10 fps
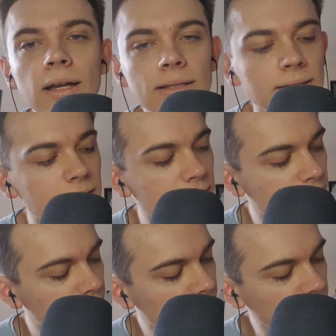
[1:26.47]
as it
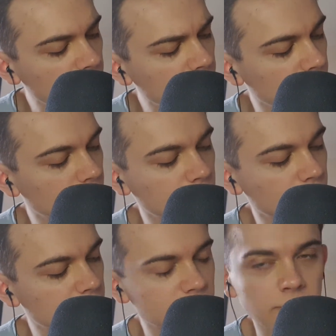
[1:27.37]
is fairly
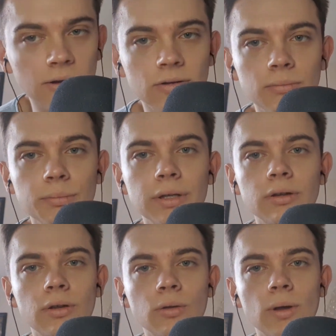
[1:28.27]
transparent but
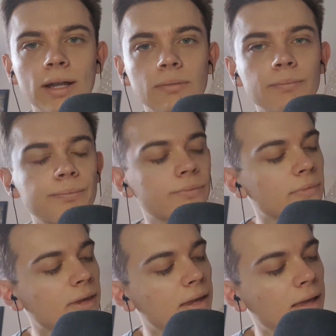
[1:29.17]
not quite,
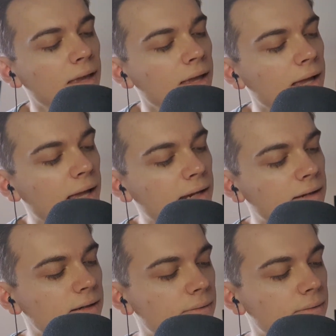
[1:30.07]
and